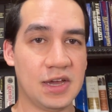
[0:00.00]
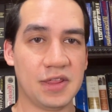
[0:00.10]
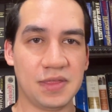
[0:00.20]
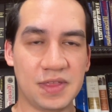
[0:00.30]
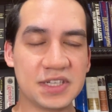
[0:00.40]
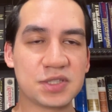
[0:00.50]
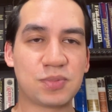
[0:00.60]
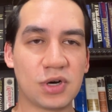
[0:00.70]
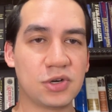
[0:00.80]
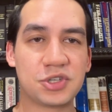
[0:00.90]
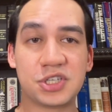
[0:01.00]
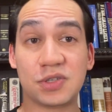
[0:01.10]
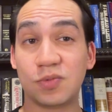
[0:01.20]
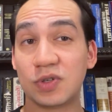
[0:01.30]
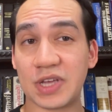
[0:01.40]
This
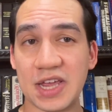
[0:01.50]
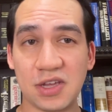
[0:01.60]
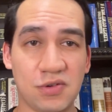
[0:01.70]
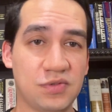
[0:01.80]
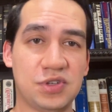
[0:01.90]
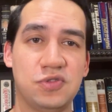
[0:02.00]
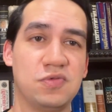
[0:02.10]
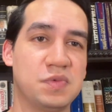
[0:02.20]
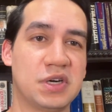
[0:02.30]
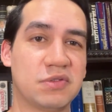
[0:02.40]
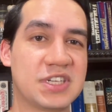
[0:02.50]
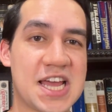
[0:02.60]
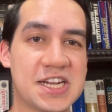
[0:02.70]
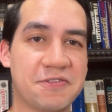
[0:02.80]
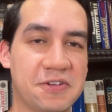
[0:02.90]
approach will get you to
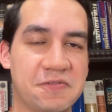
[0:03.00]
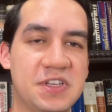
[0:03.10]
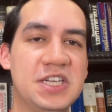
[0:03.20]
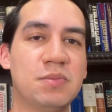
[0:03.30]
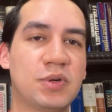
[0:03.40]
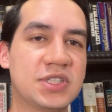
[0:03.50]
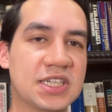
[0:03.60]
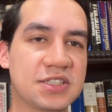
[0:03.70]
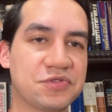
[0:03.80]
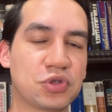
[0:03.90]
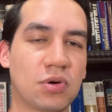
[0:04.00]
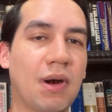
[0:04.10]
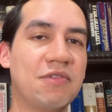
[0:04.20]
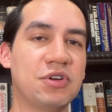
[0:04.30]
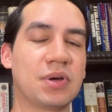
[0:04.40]
10 to 15% of store
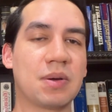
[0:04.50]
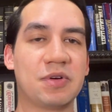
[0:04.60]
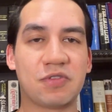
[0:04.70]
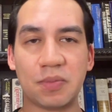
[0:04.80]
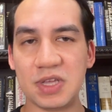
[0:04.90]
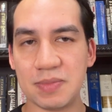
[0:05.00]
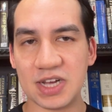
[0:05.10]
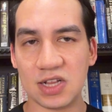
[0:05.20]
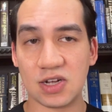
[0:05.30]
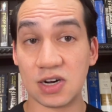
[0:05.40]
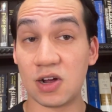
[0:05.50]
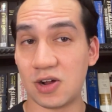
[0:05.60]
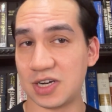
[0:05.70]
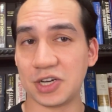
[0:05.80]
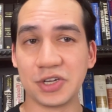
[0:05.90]
revenue coming from email
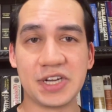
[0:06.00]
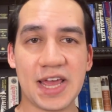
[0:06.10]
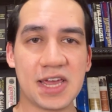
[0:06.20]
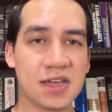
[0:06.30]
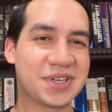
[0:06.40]
on a good day,